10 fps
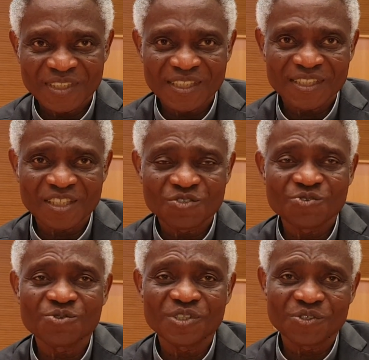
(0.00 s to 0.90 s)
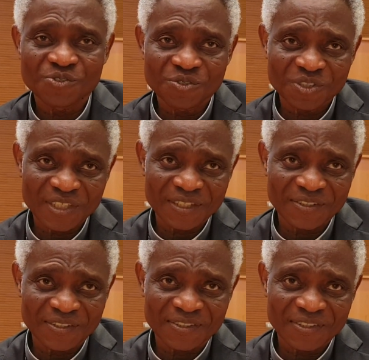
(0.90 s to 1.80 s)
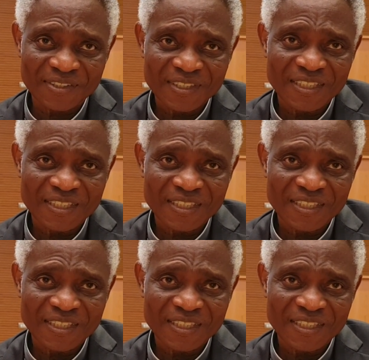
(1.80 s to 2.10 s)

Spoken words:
It's a tool in two senses.